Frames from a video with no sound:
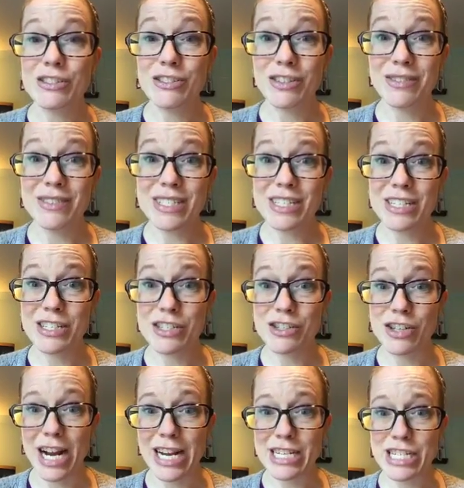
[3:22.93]
Driven to
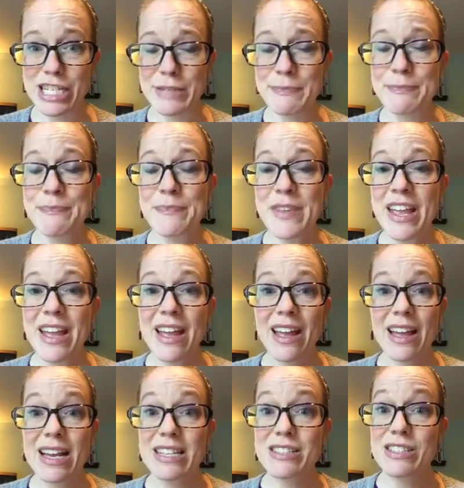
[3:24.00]
Distraction.
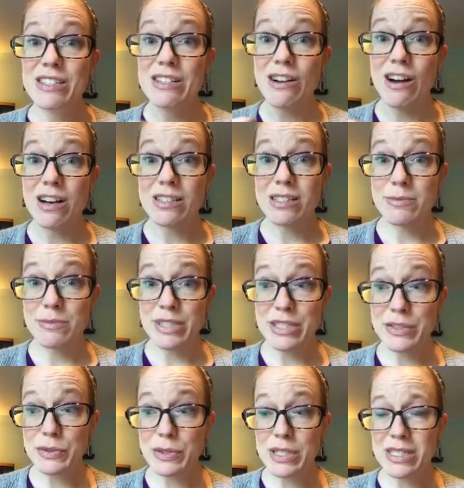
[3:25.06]
It's an awesome
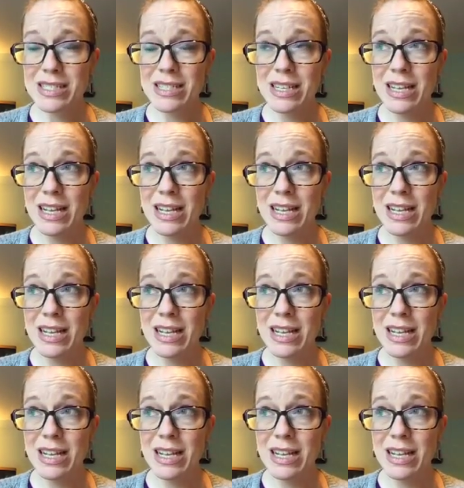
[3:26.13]
resource.